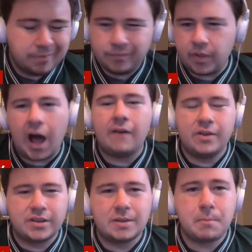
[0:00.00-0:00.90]

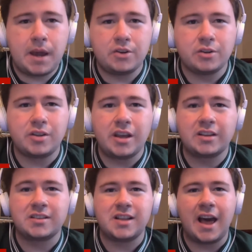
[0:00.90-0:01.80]
obviously major
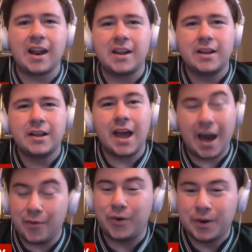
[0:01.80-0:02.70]
things that
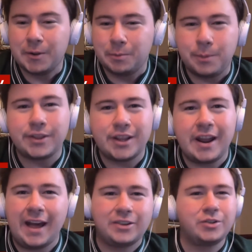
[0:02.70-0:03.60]
have put the
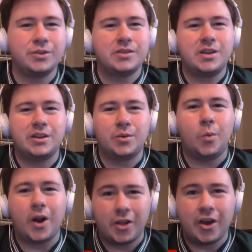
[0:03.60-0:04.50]
Nationals into
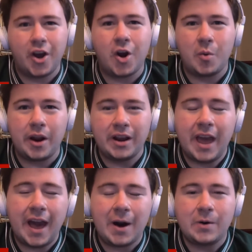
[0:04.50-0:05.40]
where they are right
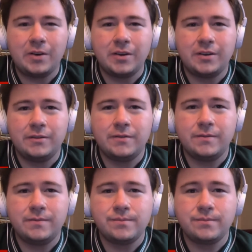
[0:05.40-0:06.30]
now.
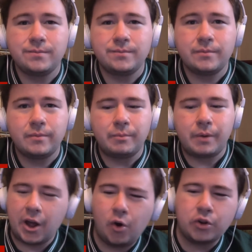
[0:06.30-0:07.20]
But
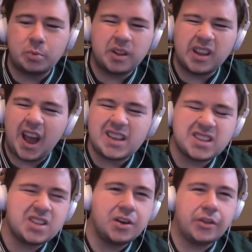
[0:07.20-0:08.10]
I
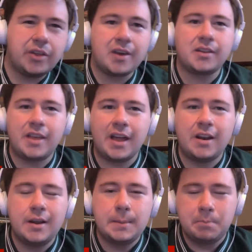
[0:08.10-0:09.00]
still think that
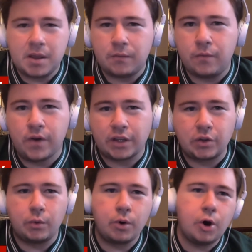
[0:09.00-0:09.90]
if
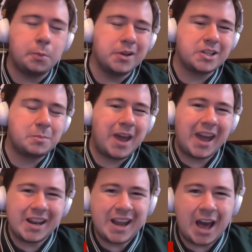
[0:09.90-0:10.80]
Victor Robles
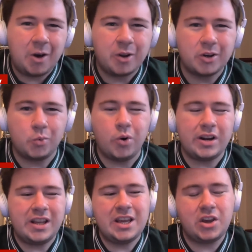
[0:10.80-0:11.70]
panned out into what
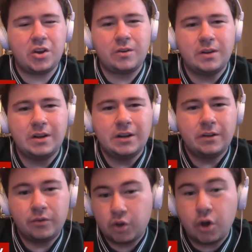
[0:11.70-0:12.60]
he
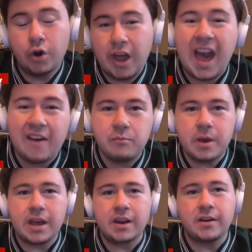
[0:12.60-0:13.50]
could have been,